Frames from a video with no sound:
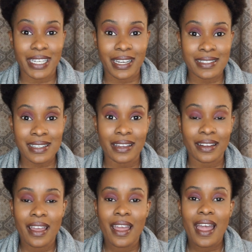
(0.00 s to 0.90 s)
like I said,
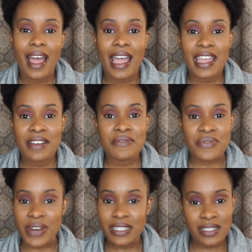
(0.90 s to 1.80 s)
I have
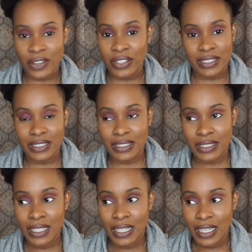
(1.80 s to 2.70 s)
read certain
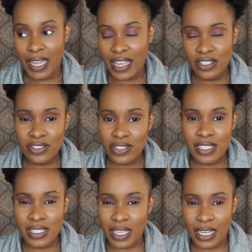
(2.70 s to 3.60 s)

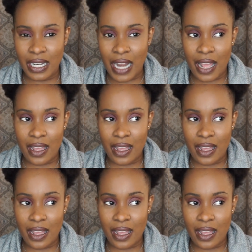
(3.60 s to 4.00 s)
entries and